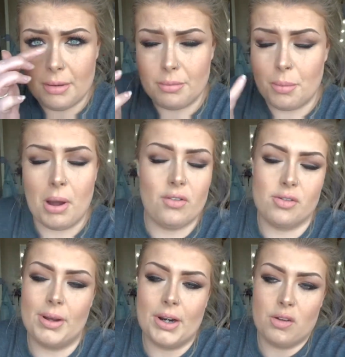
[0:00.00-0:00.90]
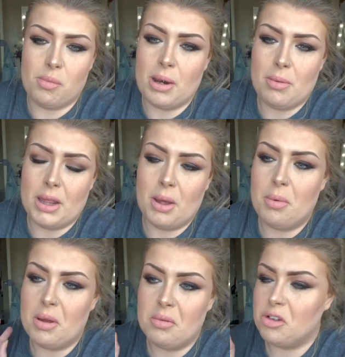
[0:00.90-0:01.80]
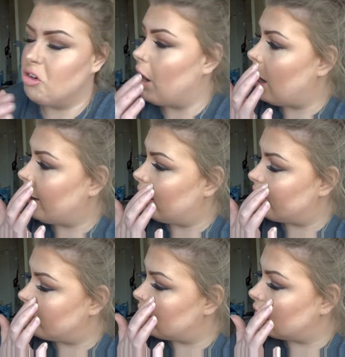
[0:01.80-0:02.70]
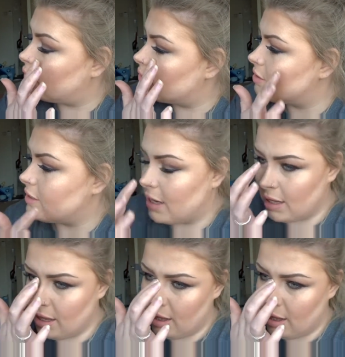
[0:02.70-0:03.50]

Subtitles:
apart from my nose being a little bit dry and everything and crusty.